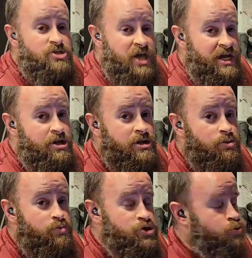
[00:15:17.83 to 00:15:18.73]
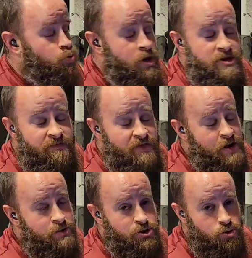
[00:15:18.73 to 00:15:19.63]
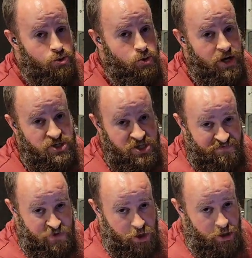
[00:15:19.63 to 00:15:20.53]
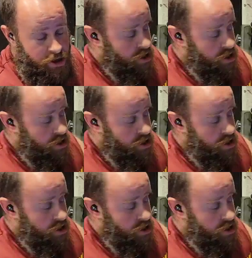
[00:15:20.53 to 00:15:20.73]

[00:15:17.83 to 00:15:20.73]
take it and just run the flour through a sifter,